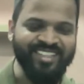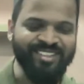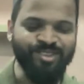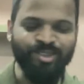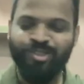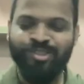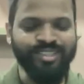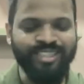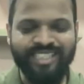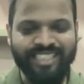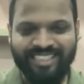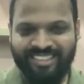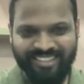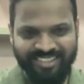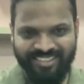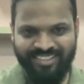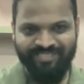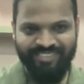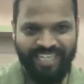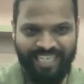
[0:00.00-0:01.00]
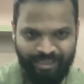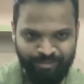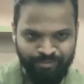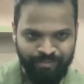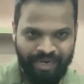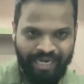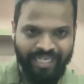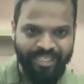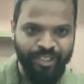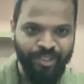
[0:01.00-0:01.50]
so it's very
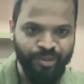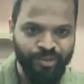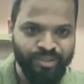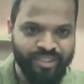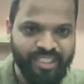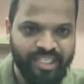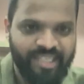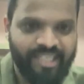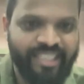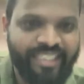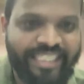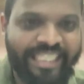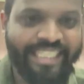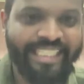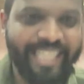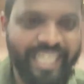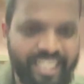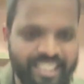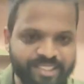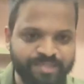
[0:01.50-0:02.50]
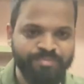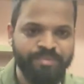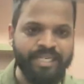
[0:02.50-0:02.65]
minute details,